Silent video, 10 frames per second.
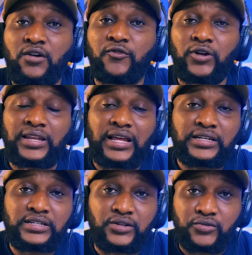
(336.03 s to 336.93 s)
for land
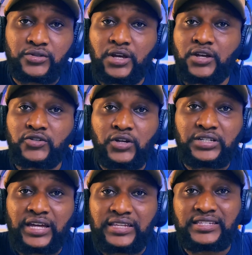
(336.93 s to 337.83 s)
deals
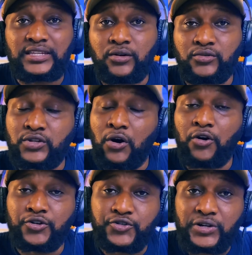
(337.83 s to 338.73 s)
such as sales
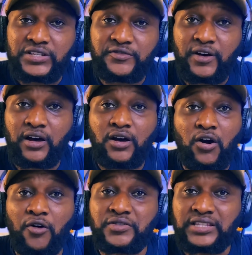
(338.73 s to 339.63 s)
or transfer
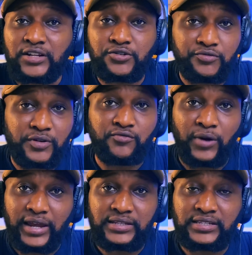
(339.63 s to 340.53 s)
of statutory
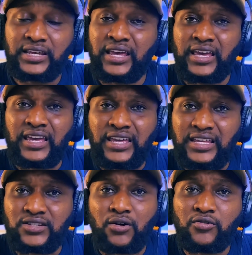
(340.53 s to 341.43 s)
rights.
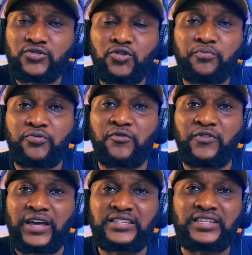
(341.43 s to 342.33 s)
It also
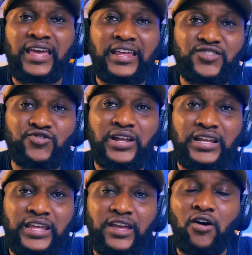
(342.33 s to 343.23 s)
provides extra
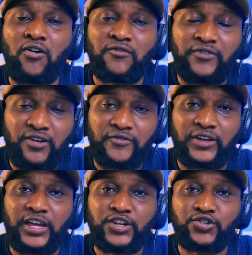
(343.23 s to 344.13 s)
layer of
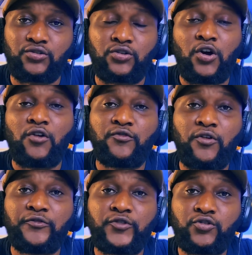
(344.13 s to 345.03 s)
verification for
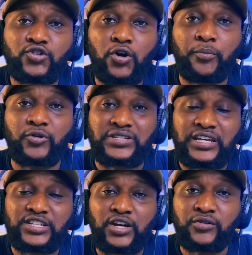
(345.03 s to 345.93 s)
future
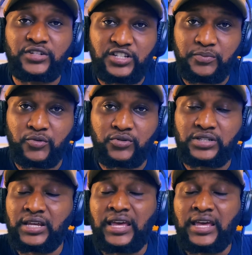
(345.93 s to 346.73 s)
potential disputes.